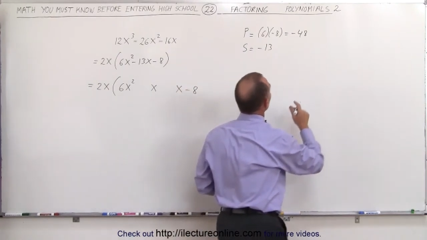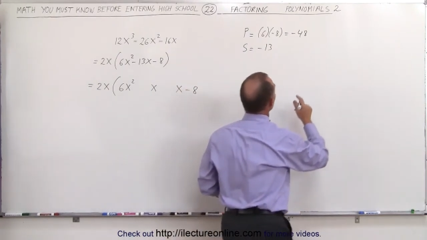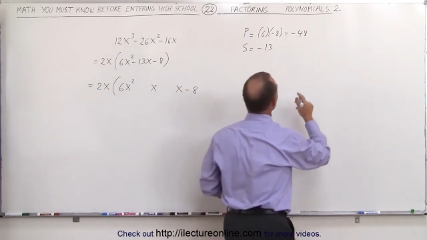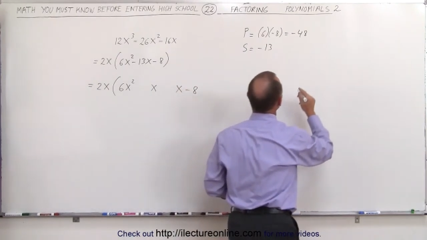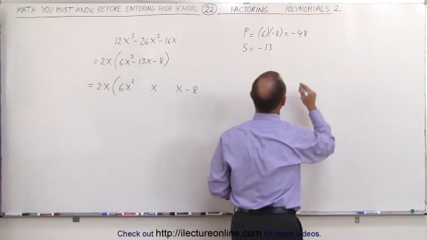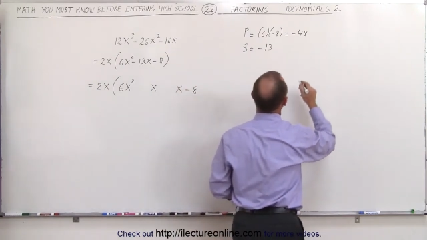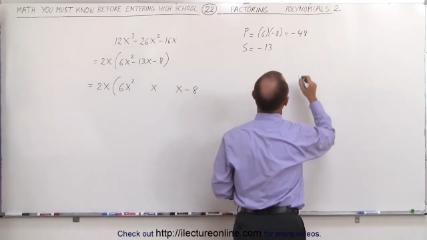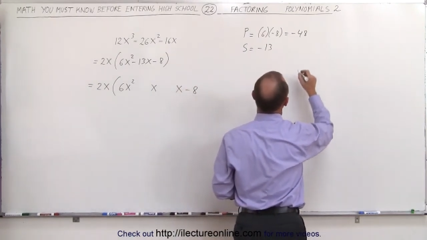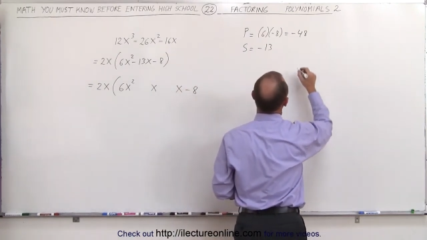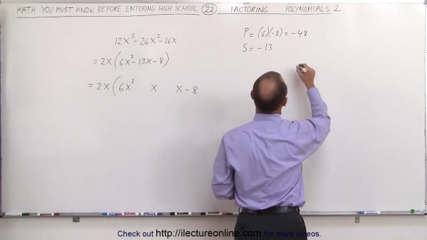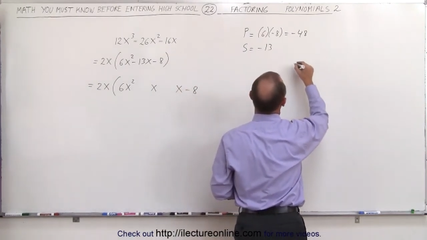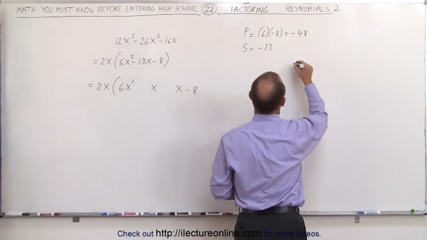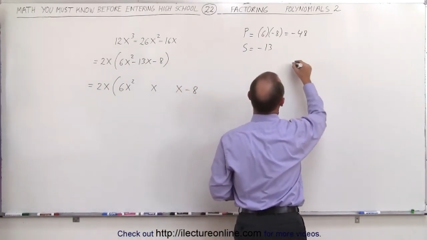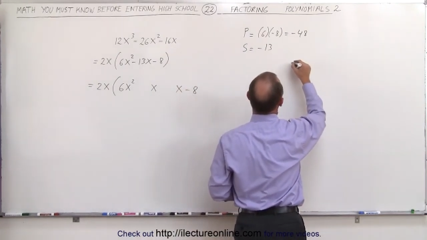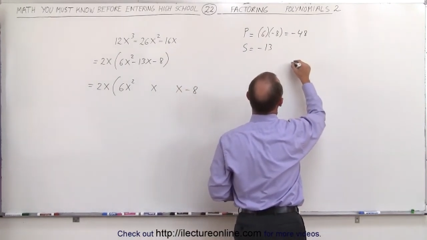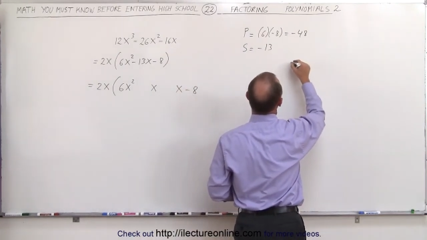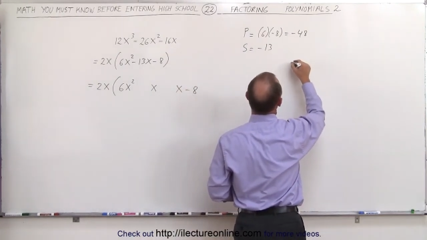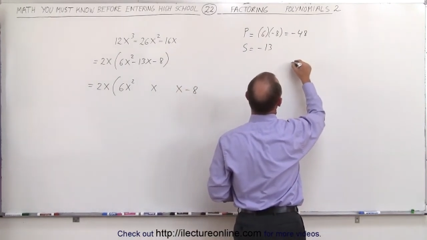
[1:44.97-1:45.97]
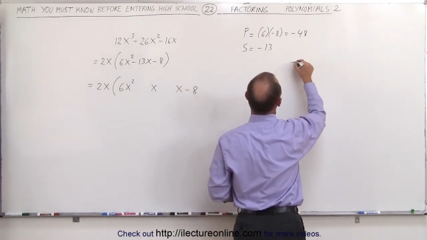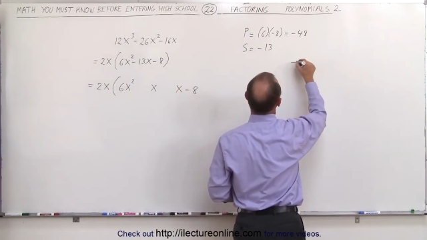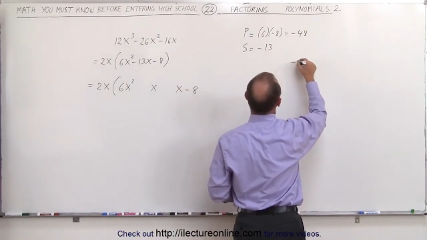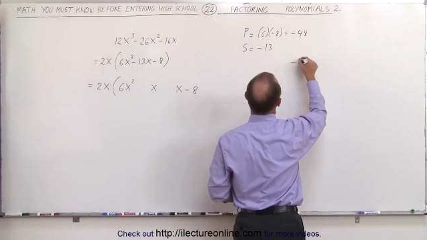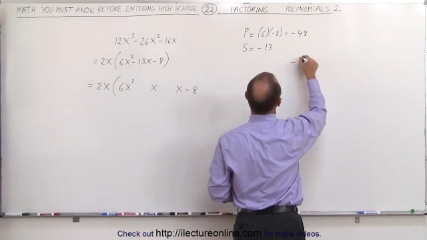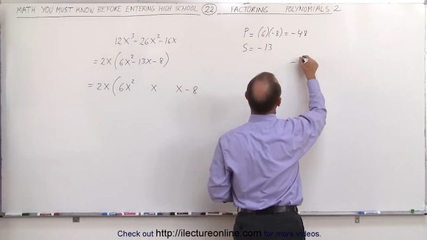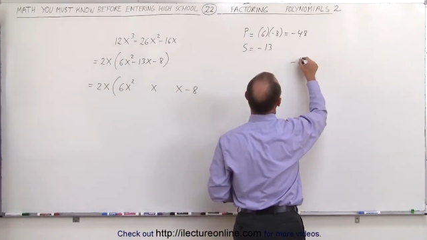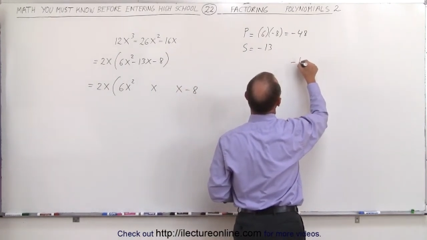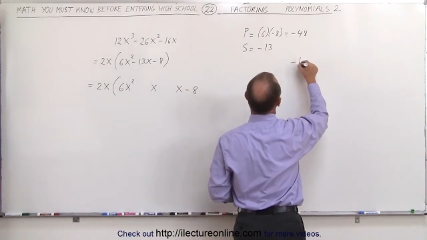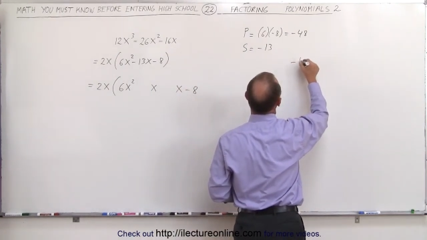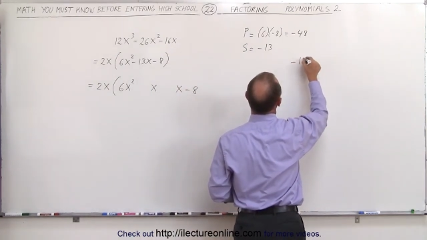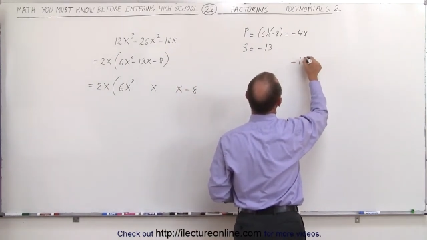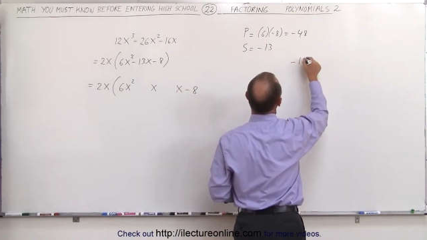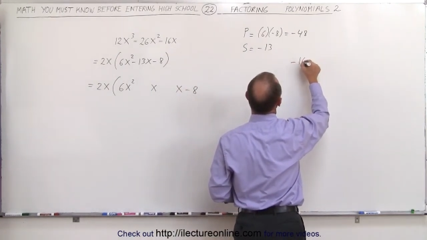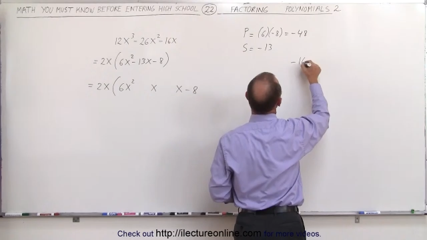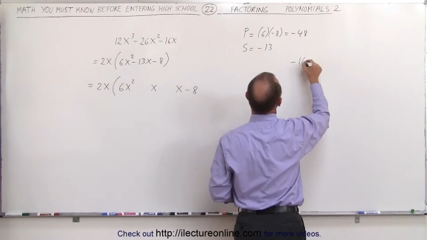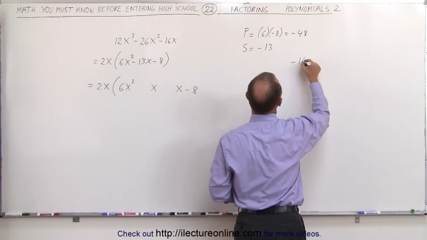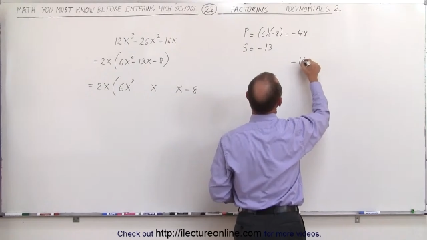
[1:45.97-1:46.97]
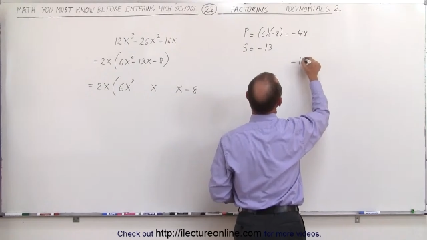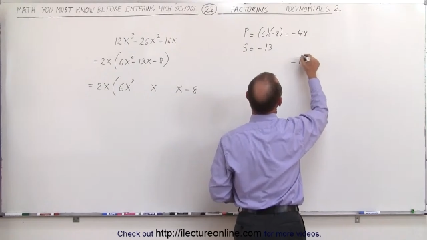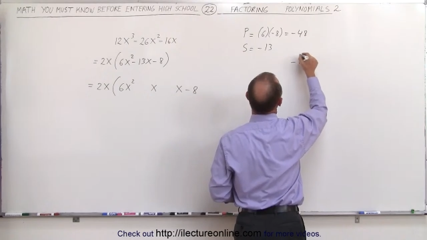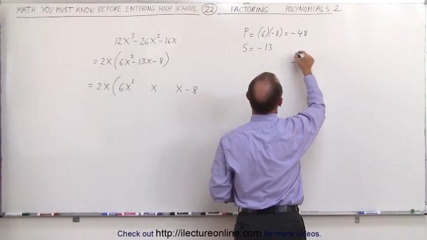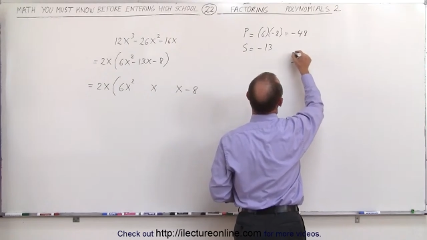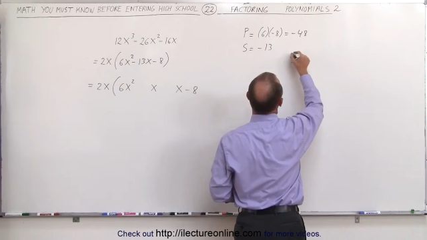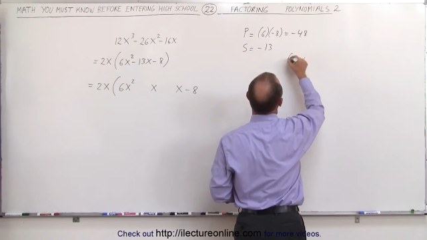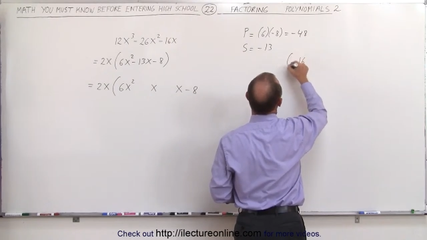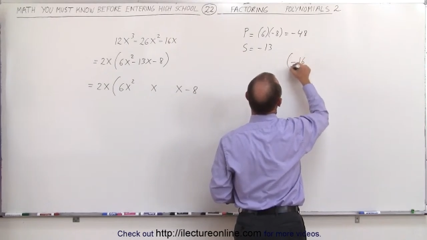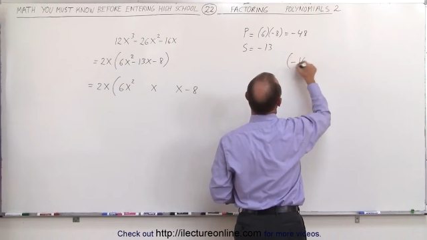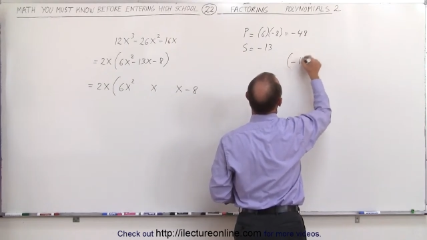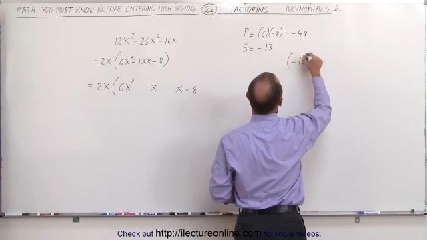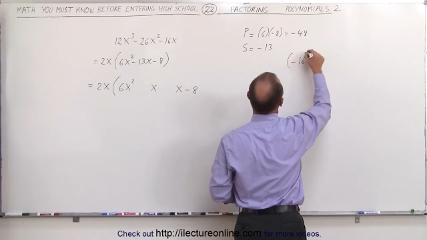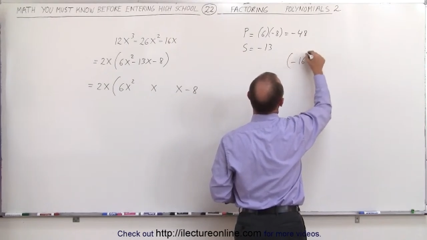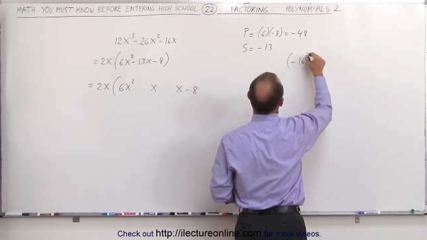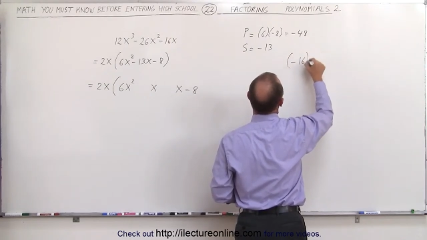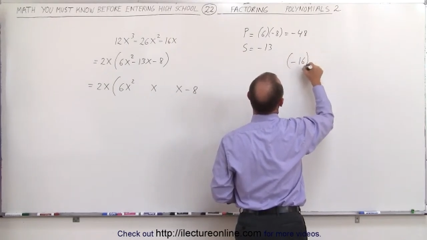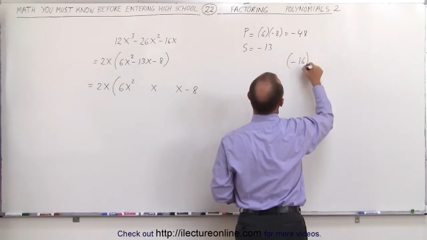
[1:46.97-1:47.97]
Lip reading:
[unreadable: no face in view]